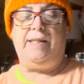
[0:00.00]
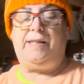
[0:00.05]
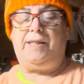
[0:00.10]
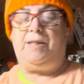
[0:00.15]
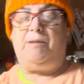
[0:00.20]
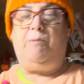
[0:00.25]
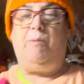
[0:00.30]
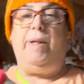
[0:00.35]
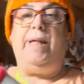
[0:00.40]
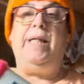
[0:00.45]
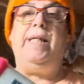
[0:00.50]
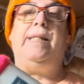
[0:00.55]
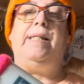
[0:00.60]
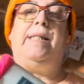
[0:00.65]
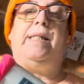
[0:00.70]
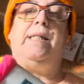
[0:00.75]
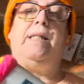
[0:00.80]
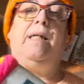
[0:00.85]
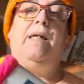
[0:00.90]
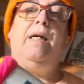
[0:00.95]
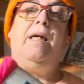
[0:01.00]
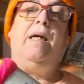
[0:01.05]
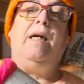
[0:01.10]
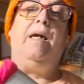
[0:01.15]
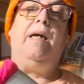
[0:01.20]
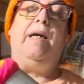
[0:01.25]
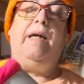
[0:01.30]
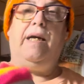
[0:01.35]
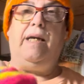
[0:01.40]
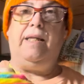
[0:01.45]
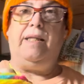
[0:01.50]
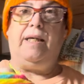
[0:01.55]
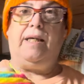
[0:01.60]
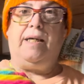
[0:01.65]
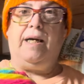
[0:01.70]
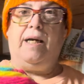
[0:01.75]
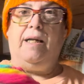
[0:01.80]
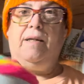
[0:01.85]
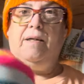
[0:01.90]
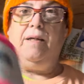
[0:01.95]
Sweets in the
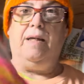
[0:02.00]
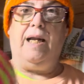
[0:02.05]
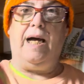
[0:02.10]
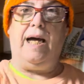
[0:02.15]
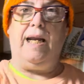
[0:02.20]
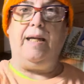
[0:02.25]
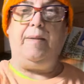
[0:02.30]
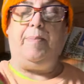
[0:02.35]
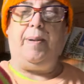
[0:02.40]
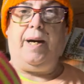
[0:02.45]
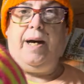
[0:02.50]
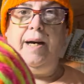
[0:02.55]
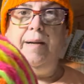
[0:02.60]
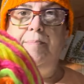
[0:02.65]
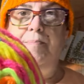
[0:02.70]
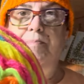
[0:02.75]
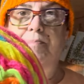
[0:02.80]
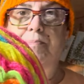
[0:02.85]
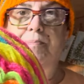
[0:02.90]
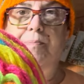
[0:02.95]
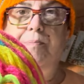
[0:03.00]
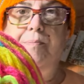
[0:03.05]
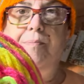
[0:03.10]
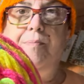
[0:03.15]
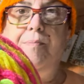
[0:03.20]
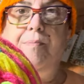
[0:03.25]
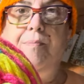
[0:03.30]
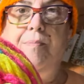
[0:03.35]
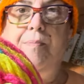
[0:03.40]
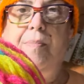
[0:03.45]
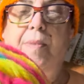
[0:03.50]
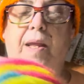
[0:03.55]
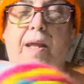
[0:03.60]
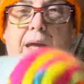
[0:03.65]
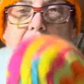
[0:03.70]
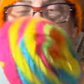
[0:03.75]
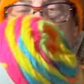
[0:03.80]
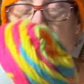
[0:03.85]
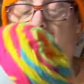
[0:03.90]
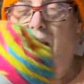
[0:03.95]
color Lollipop.
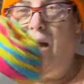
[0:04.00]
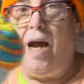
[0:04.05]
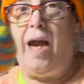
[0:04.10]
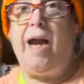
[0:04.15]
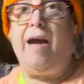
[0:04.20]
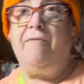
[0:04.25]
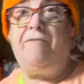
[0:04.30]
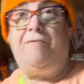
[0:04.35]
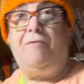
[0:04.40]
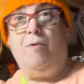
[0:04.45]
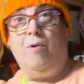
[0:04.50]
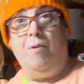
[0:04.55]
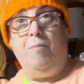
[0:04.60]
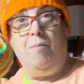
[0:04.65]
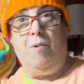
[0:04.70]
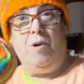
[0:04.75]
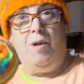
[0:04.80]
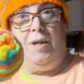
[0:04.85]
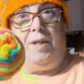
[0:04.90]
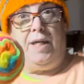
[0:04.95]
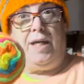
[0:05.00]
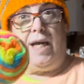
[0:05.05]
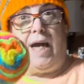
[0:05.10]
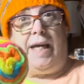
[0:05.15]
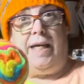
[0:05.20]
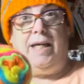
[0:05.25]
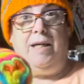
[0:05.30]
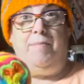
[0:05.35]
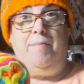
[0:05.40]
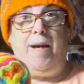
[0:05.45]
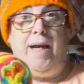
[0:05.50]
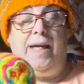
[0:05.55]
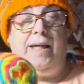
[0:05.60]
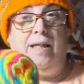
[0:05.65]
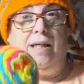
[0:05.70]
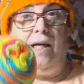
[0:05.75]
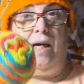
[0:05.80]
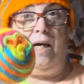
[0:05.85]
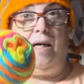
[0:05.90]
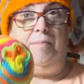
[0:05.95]
I have four more that I can
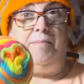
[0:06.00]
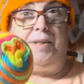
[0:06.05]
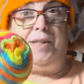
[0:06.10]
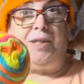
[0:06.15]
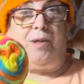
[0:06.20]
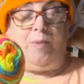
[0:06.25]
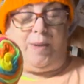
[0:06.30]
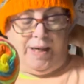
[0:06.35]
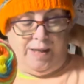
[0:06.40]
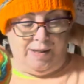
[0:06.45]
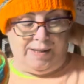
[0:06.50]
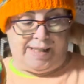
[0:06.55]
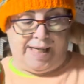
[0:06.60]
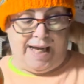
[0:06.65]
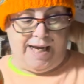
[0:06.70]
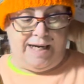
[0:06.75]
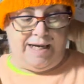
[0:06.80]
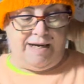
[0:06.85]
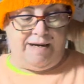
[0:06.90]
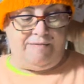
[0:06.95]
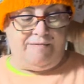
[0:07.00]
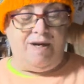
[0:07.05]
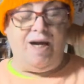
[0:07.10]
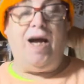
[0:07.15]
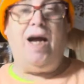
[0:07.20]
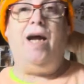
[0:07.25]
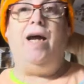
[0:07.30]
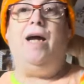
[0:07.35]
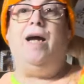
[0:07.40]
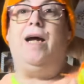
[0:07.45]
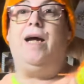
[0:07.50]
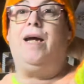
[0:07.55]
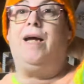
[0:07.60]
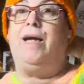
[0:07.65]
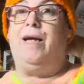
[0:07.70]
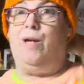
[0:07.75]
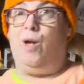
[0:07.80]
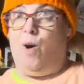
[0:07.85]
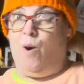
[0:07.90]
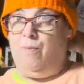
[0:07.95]
make um, squares out of,
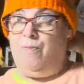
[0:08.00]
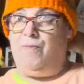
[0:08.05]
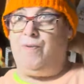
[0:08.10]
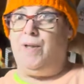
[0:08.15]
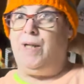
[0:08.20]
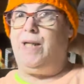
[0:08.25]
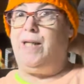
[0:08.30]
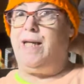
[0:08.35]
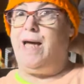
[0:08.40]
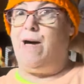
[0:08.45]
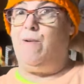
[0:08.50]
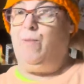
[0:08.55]
and hopefully that